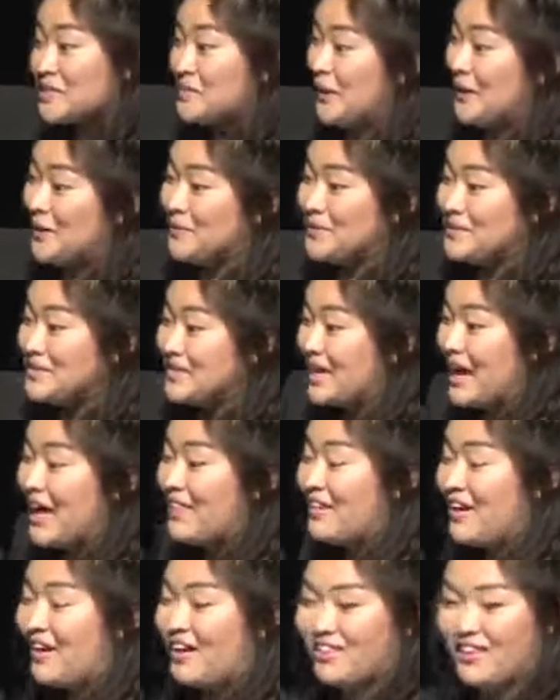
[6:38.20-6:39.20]
people
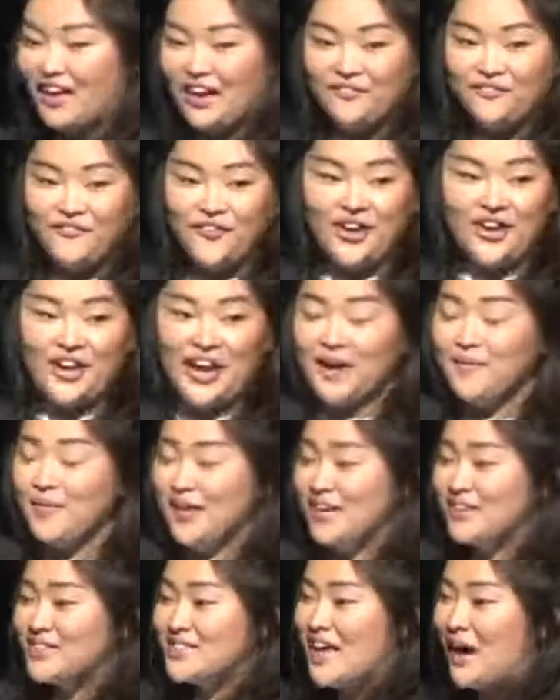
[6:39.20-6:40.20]
together like food. I
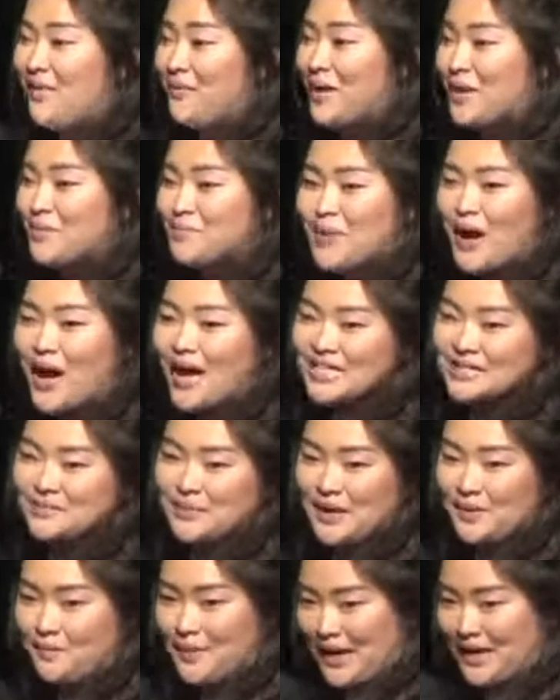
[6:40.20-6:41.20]
mean, if someone buys
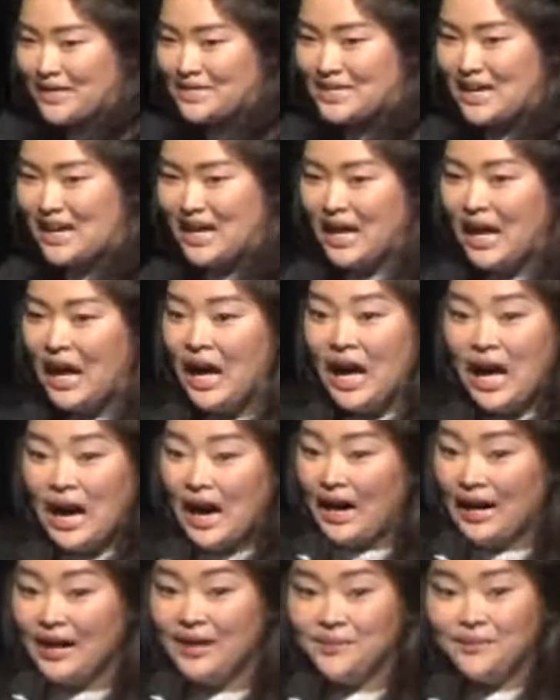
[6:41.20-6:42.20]
me a pizza,
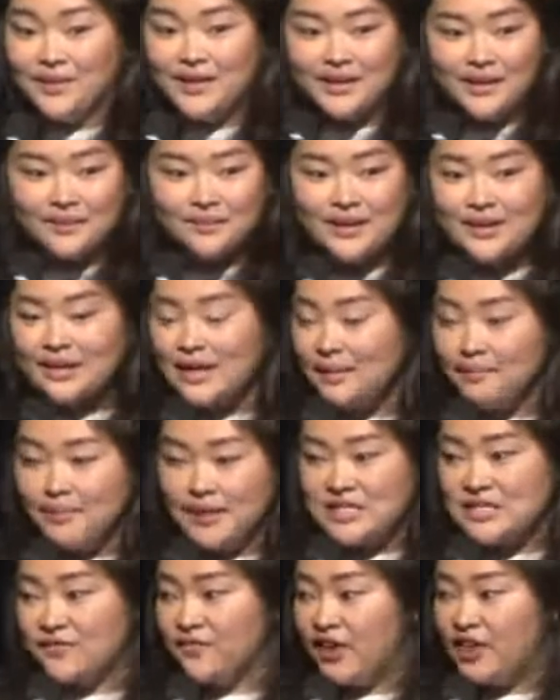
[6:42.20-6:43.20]
I am going to be their
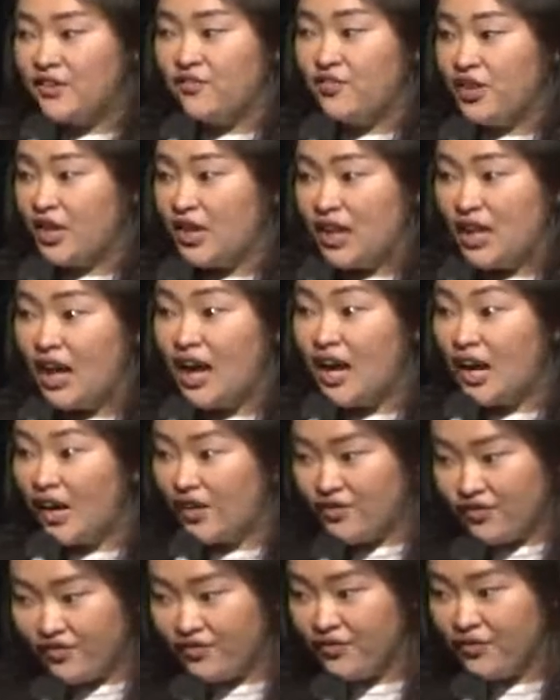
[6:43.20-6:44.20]
best friend for
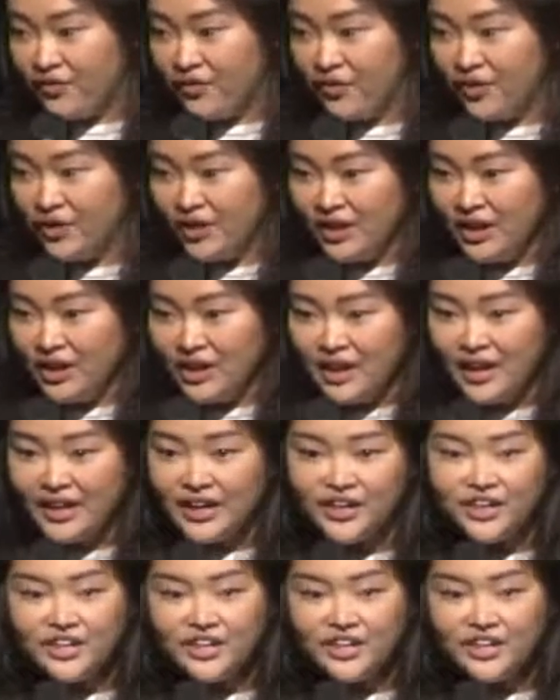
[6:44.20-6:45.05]
life. Like, you're